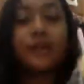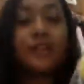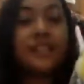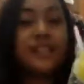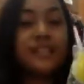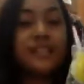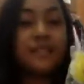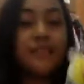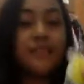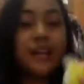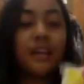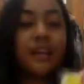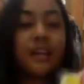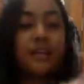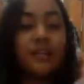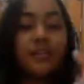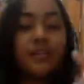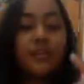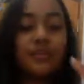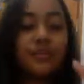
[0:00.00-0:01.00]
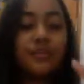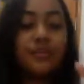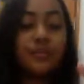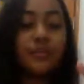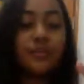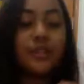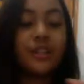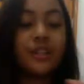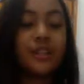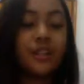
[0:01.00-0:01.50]
Kitty macaron
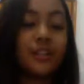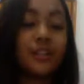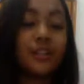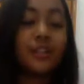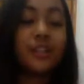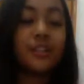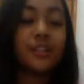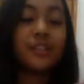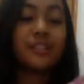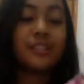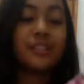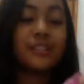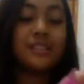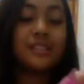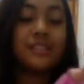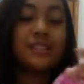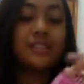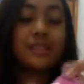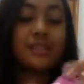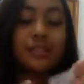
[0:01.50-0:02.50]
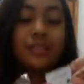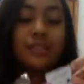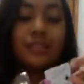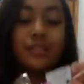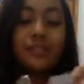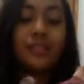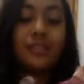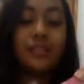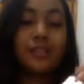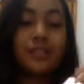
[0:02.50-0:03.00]
because
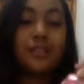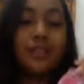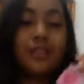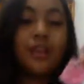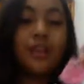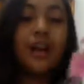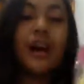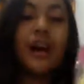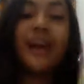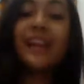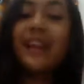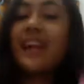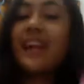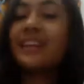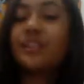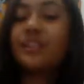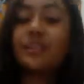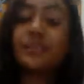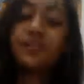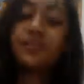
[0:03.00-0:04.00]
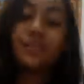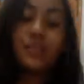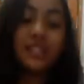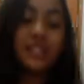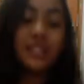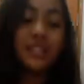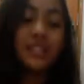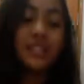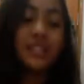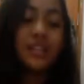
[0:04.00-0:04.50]
I like to
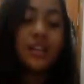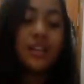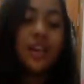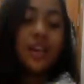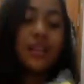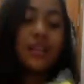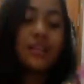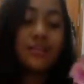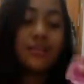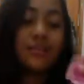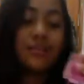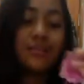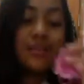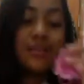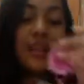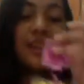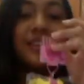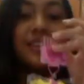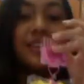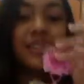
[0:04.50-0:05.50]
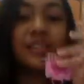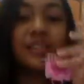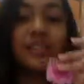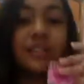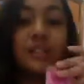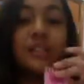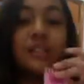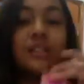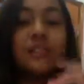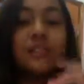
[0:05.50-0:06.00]
squish this a lot, and this
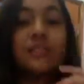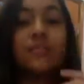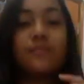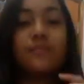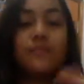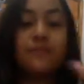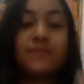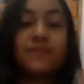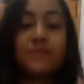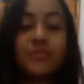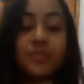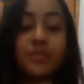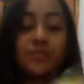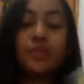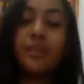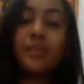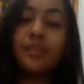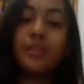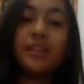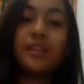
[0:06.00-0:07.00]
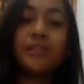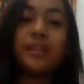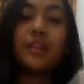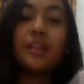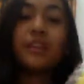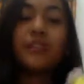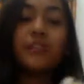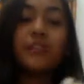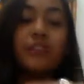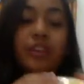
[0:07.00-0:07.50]
is probably
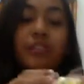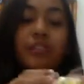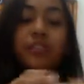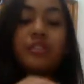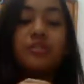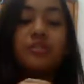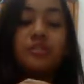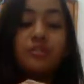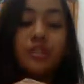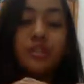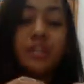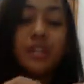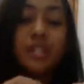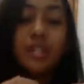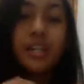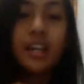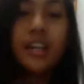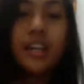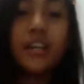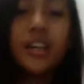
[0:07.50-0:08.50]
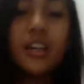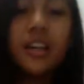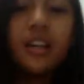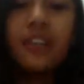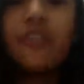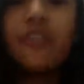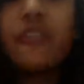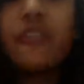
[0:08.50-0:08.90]
my favorite squishy kinda.